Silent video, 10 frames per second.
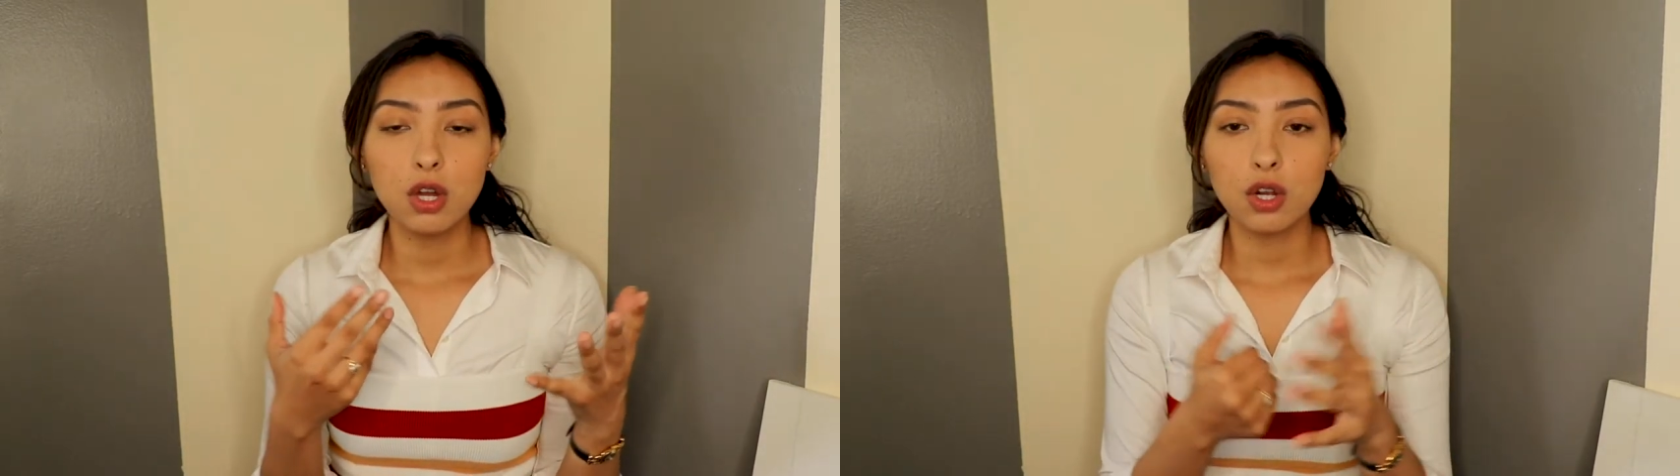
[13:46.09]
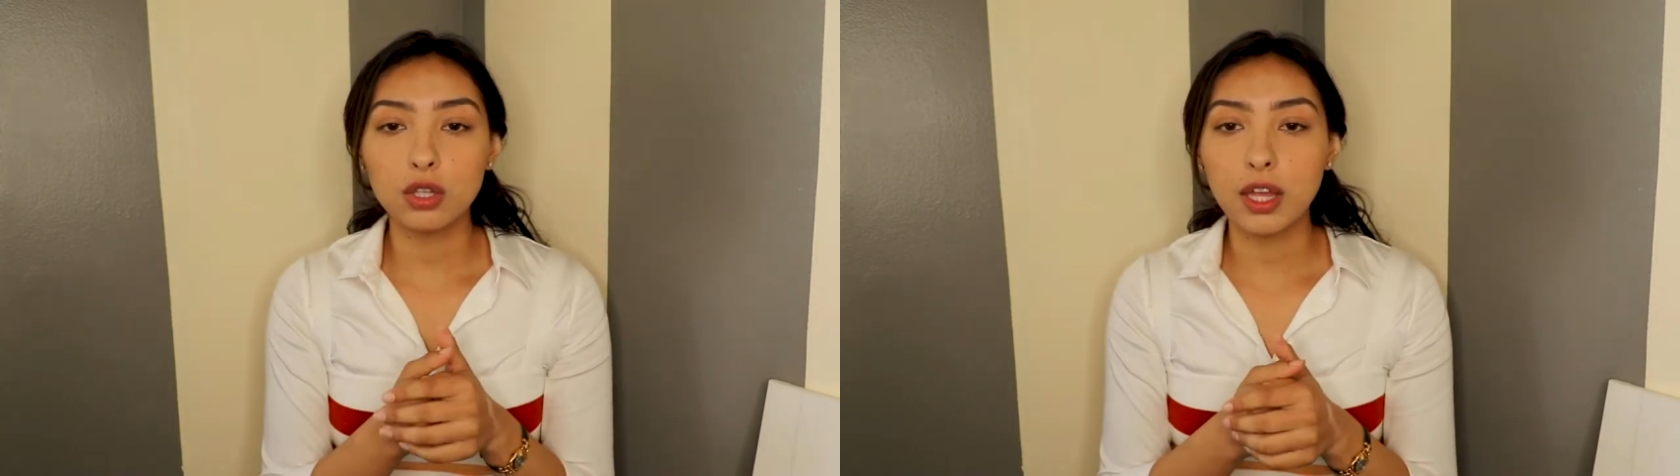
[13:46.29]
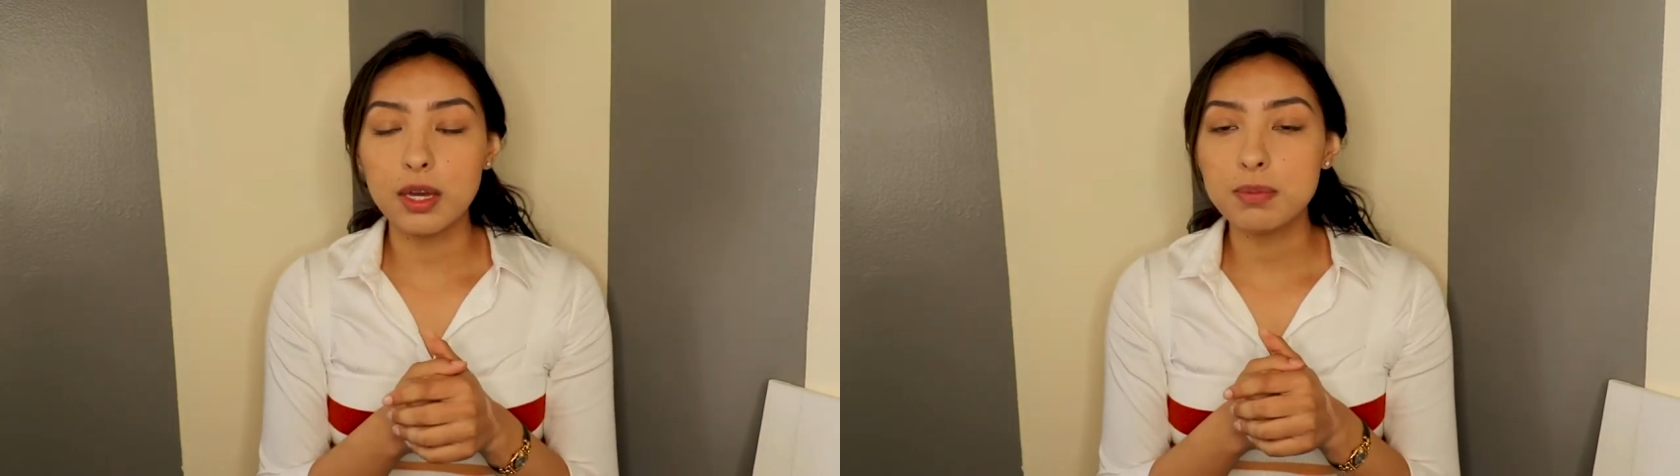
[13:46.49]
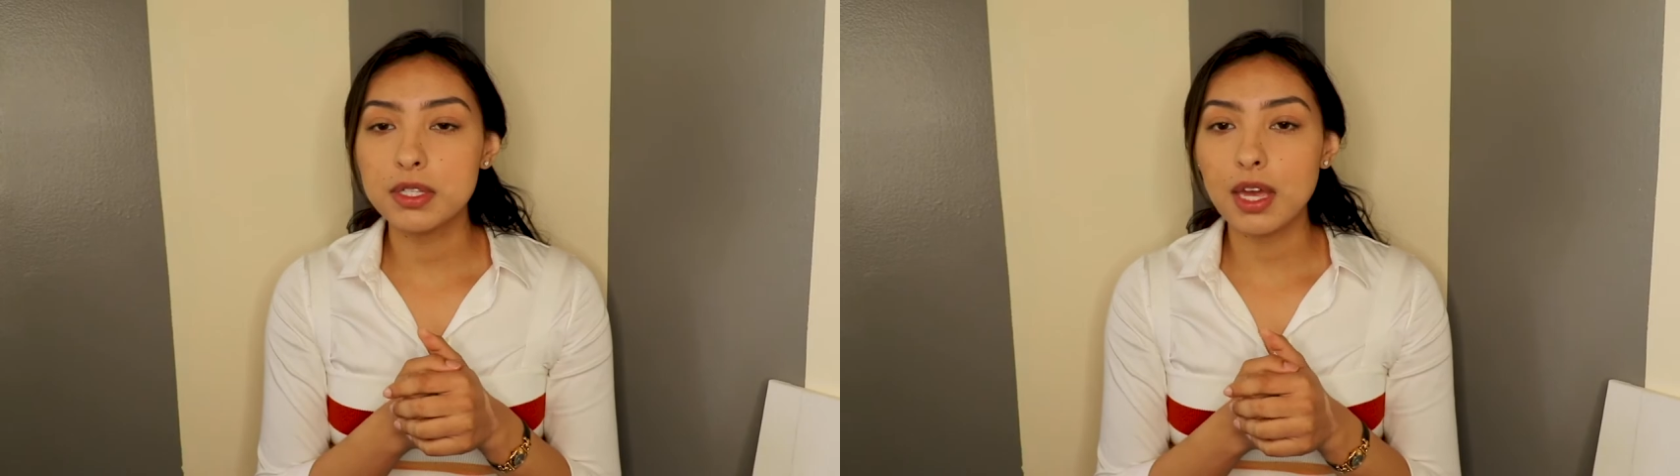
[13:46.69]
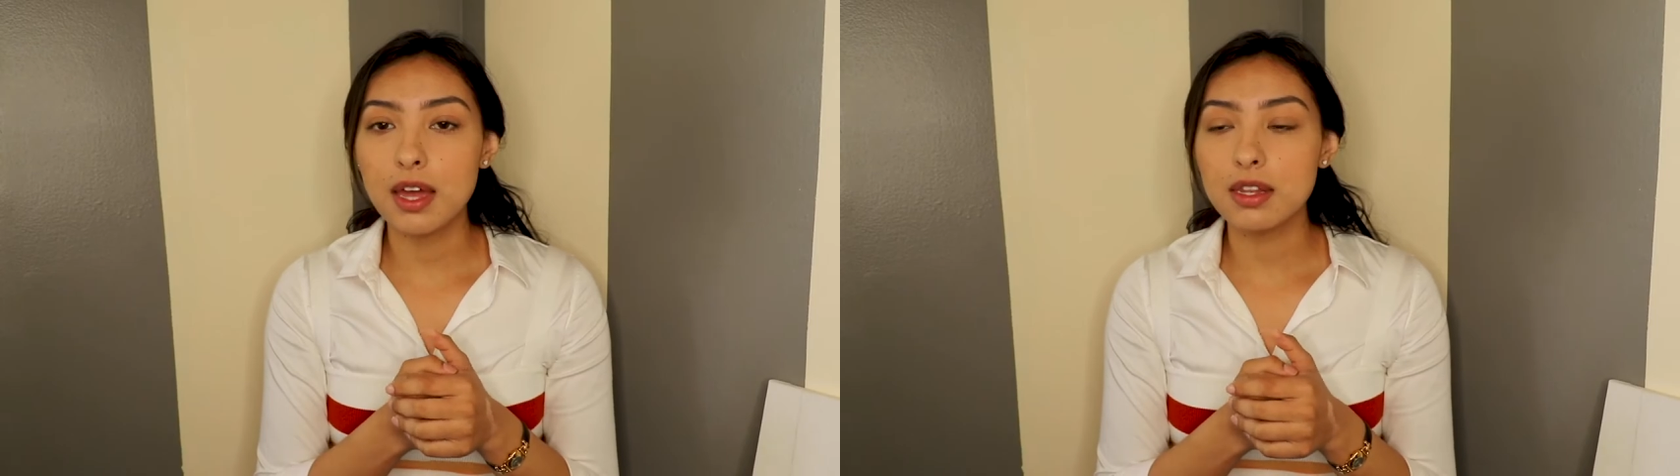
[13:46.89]
her
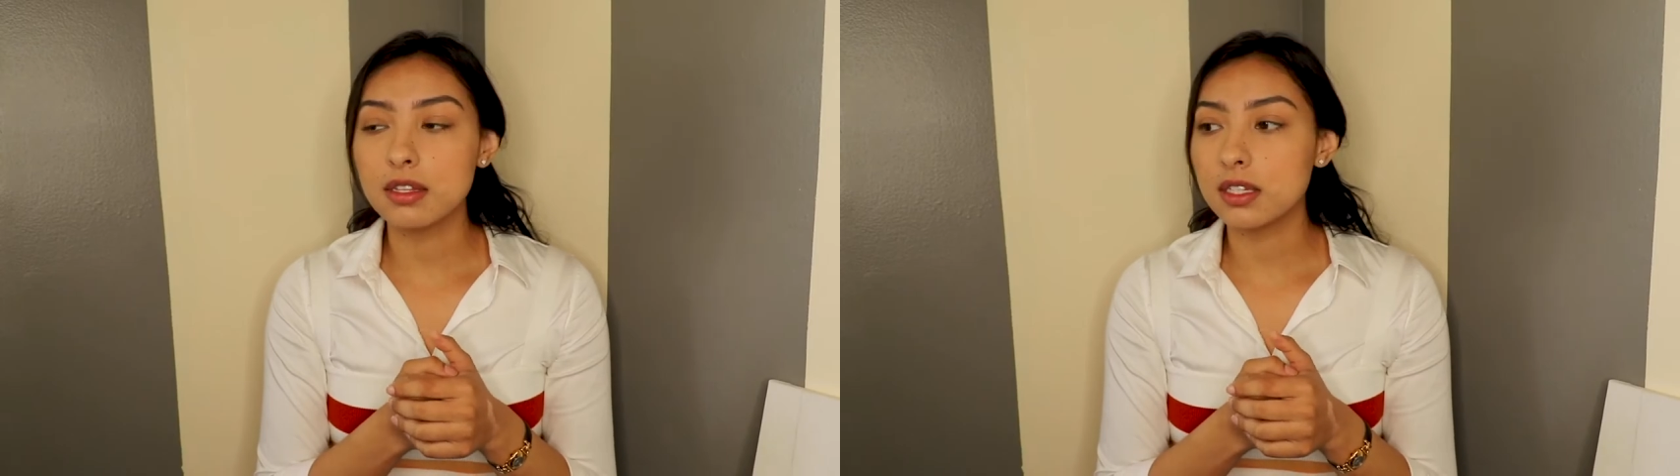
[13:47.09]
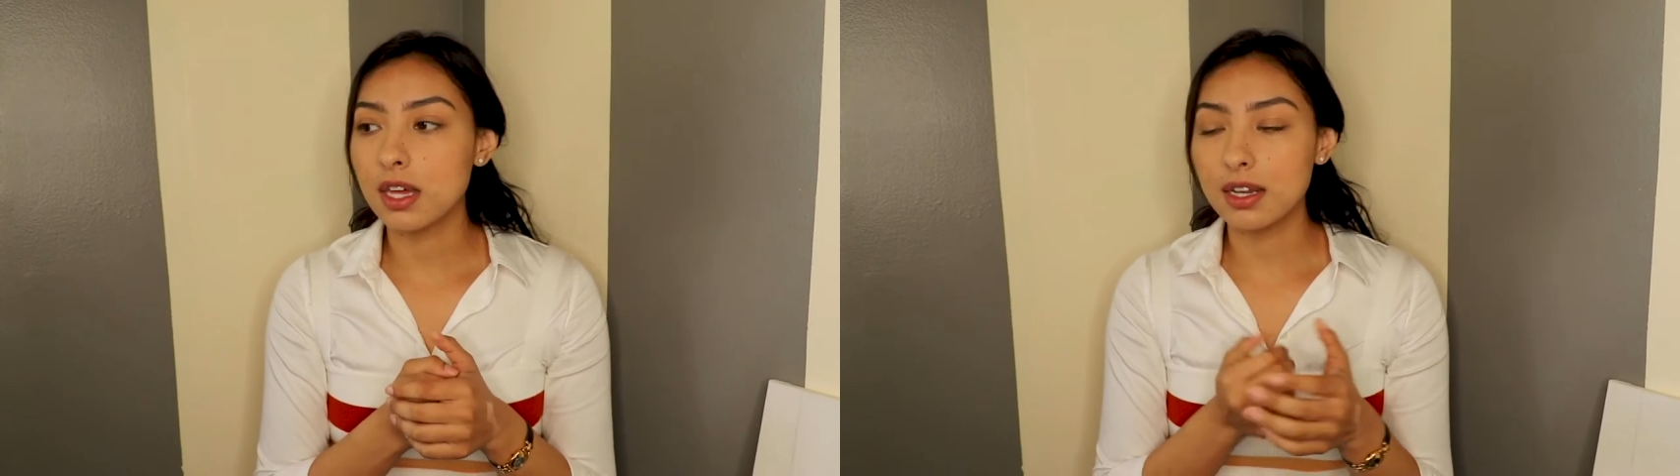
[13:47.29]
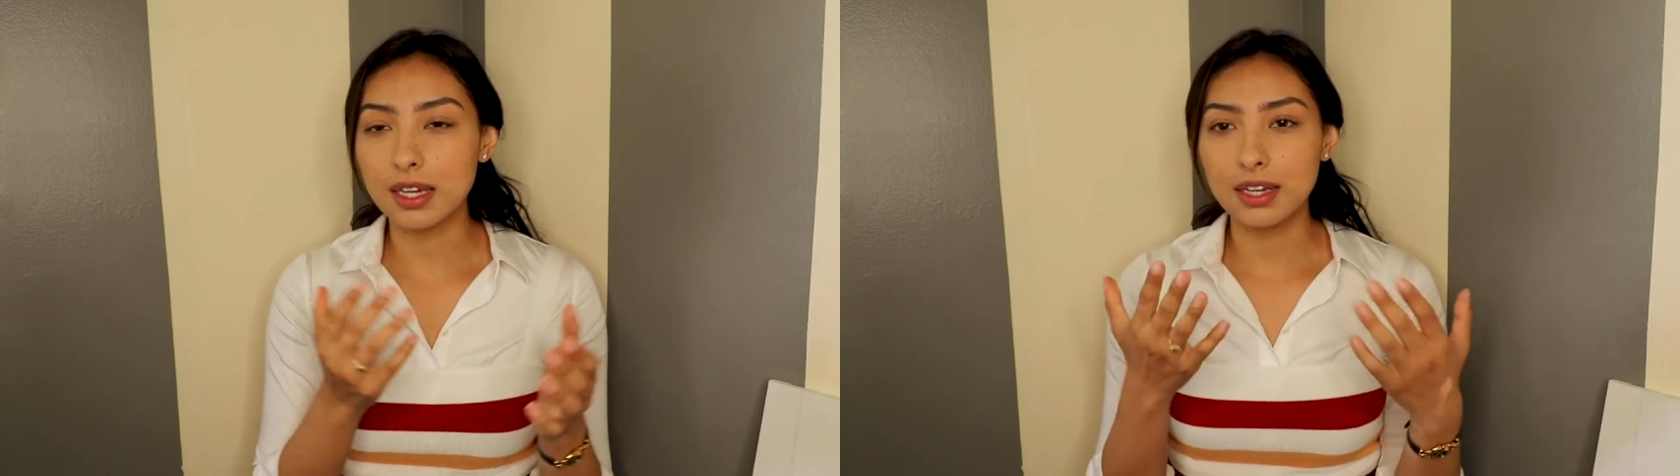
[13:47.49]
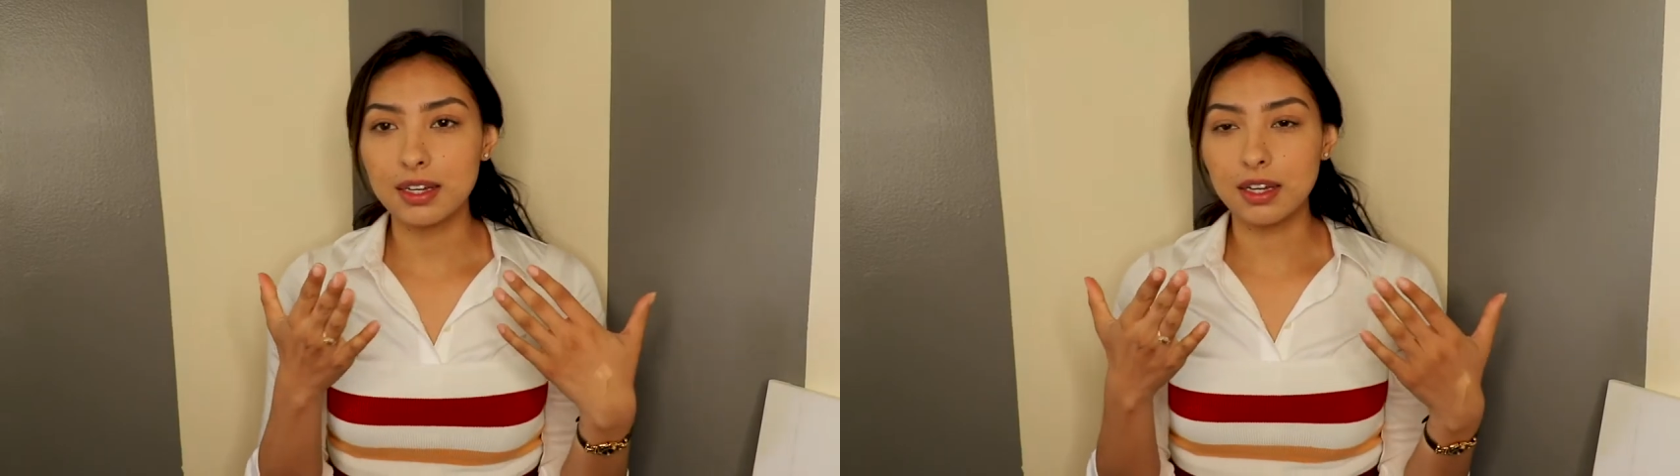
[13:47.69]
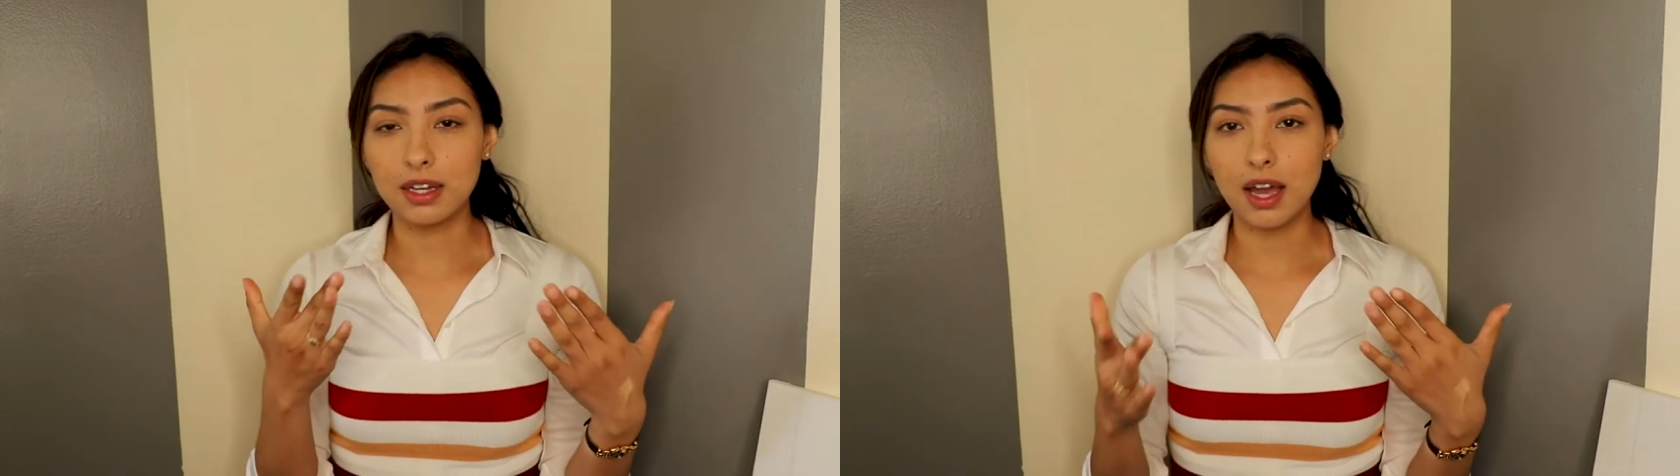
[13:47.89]
lips and then like a